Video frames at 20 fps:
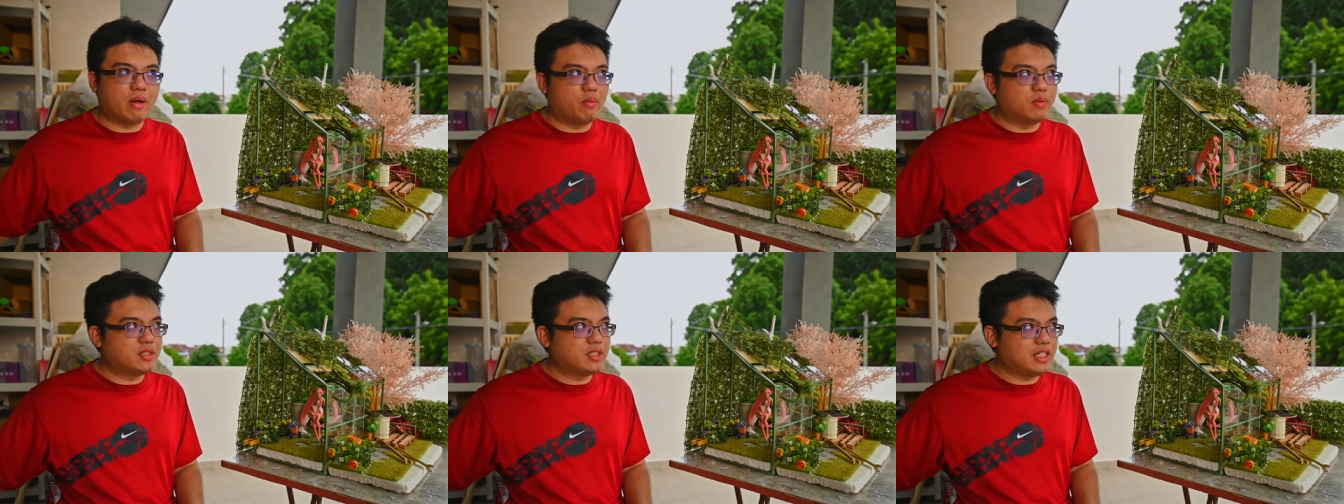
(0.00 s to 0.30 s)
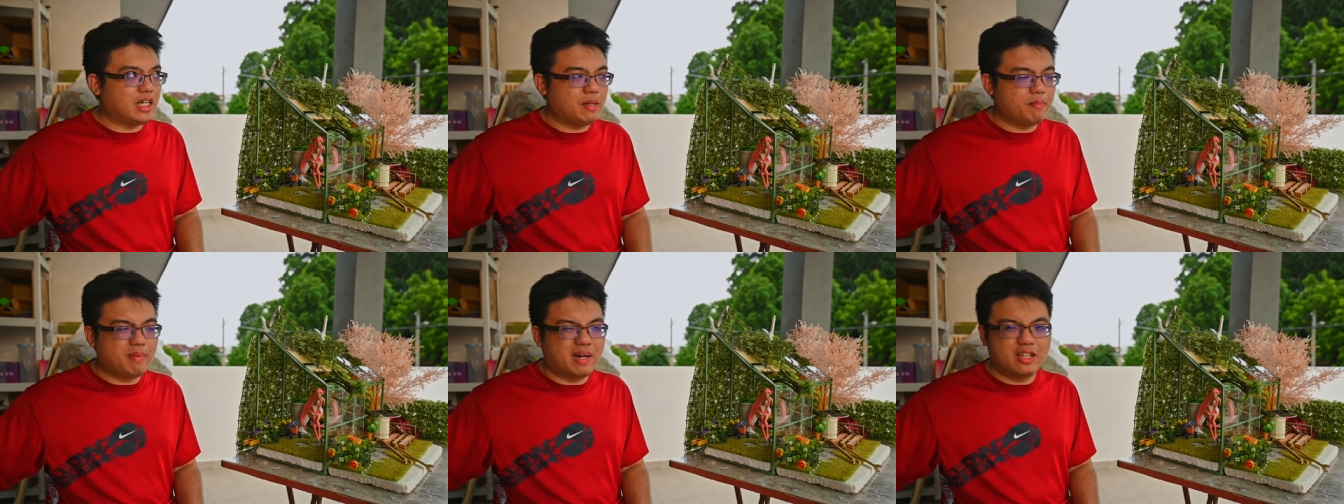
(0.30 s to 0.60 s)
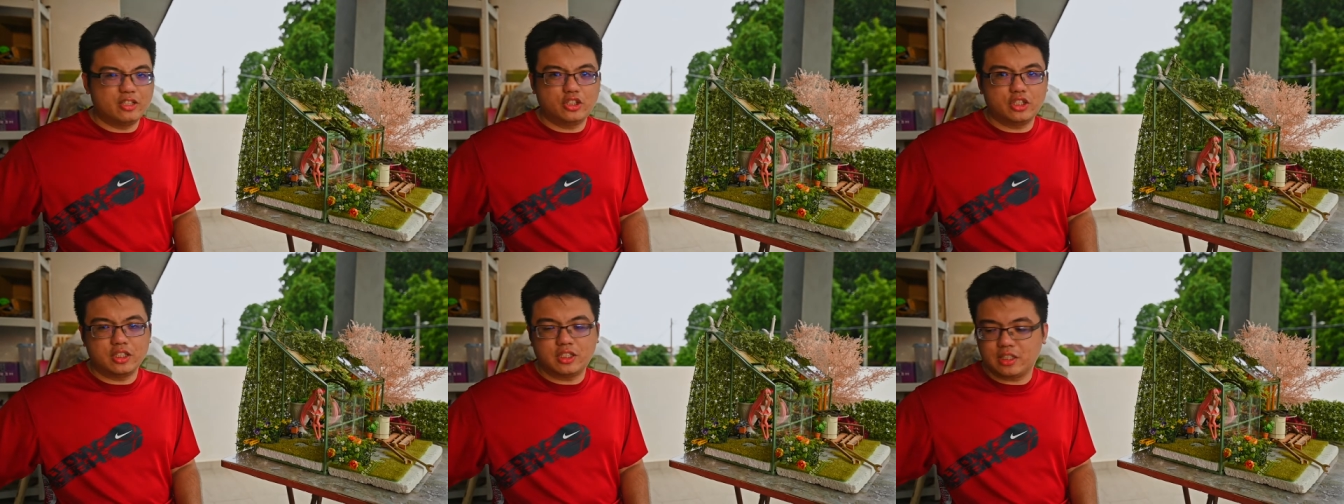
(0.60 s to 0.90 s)
I would say
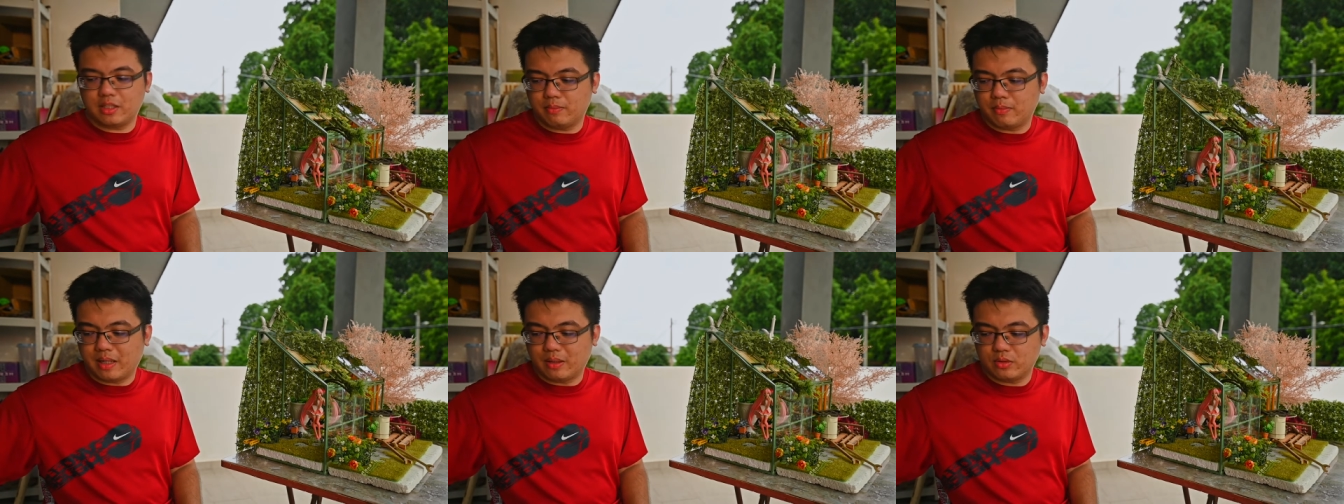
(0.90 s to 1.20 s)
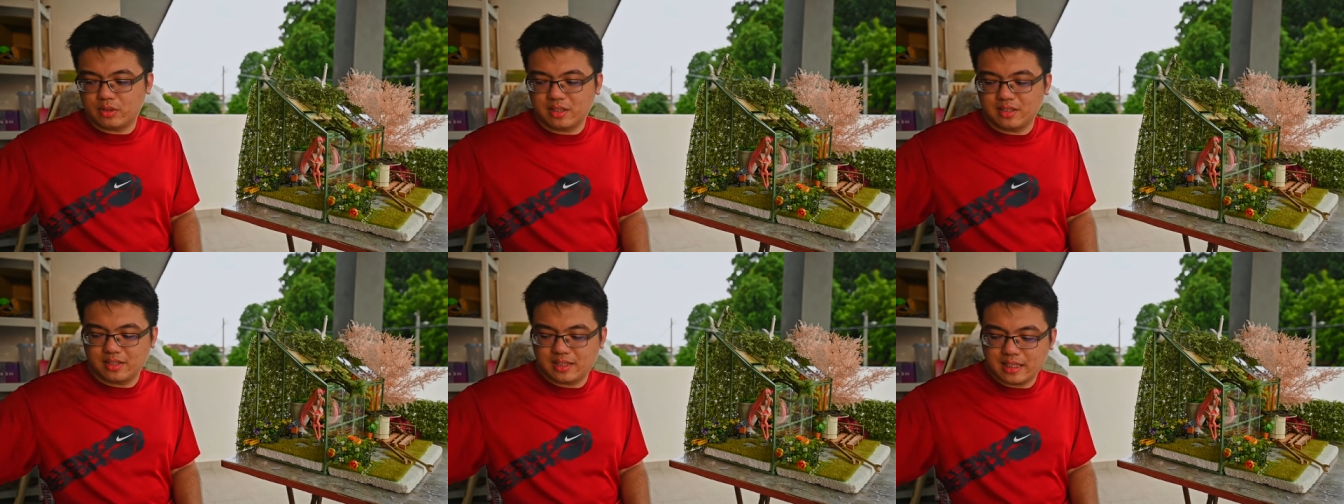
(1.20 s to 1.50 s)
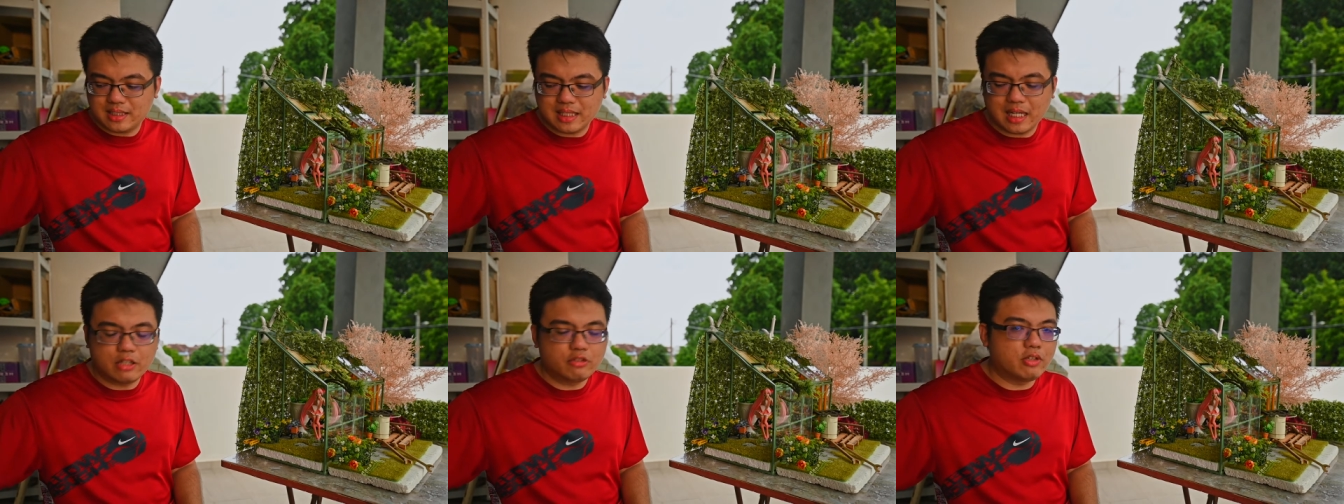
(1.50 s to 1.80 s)
budget about
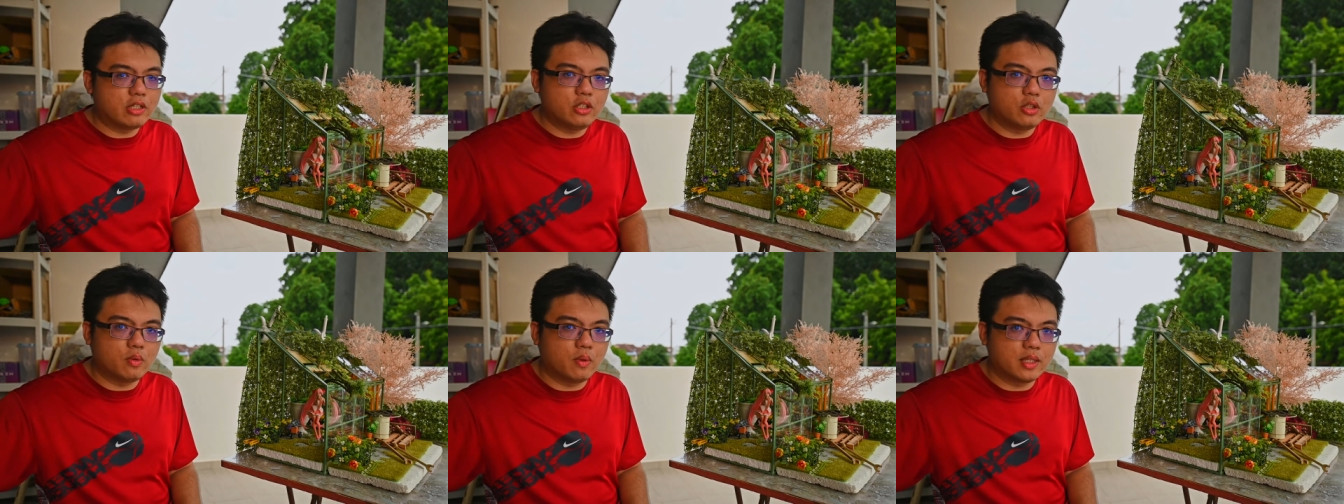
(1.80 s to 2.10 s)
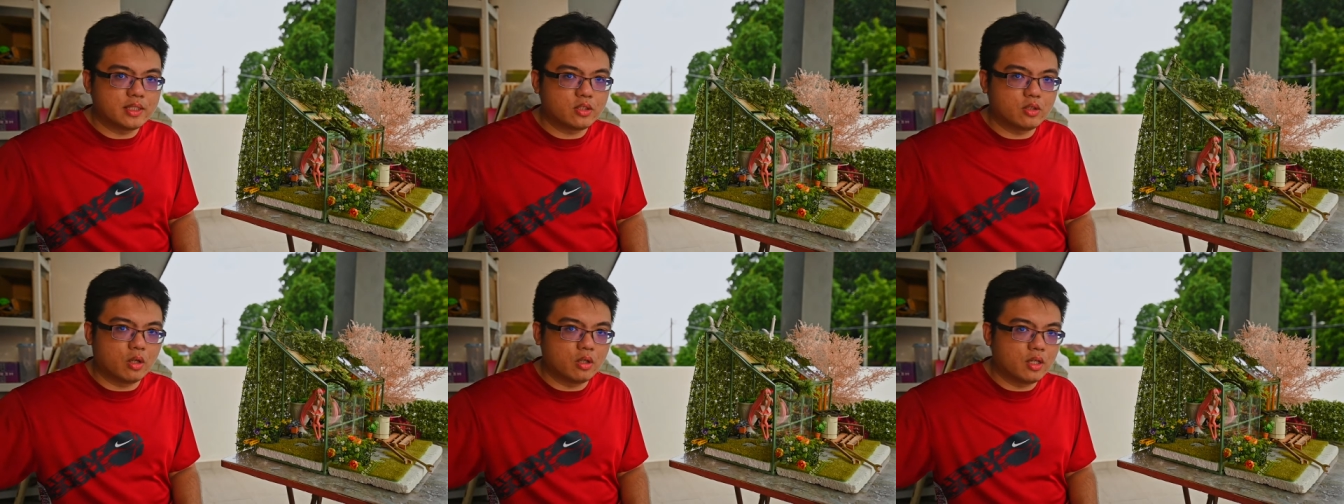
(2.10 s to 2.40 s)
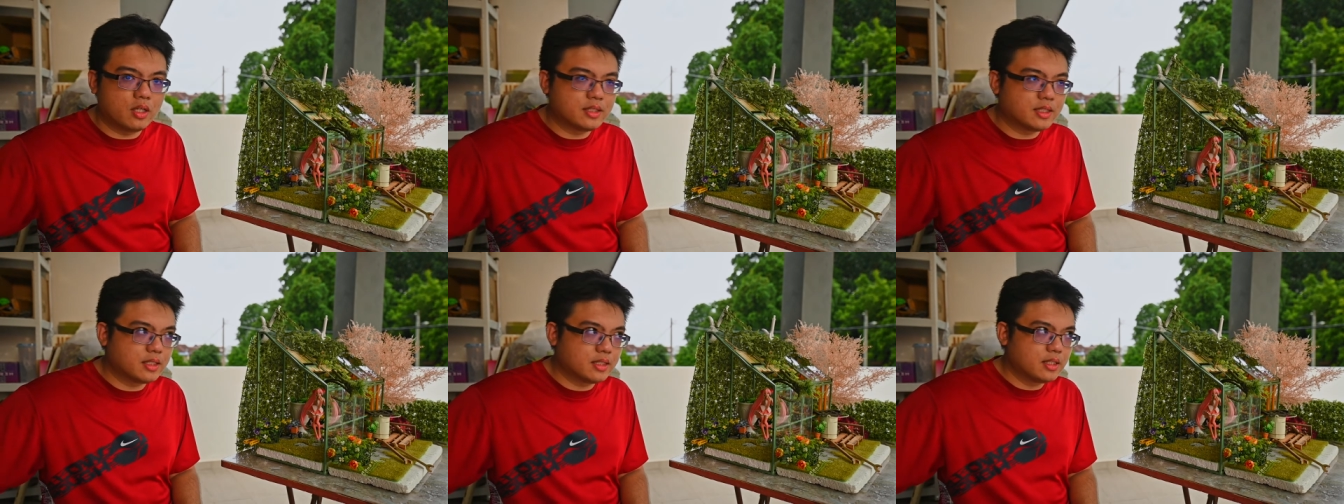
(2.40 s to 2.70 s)
600 US
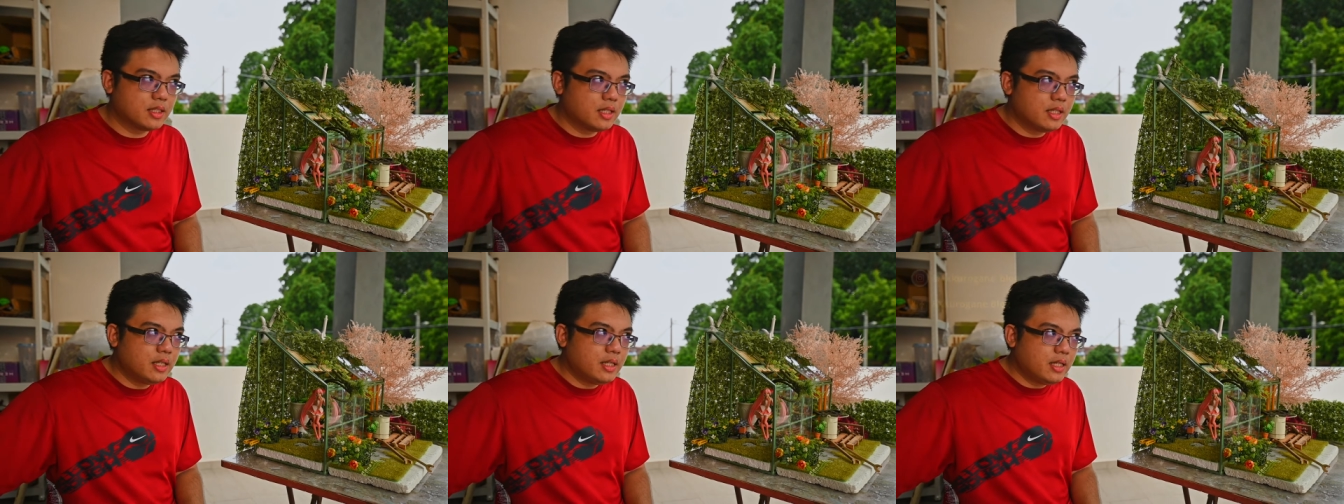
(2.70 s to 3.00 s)
dollars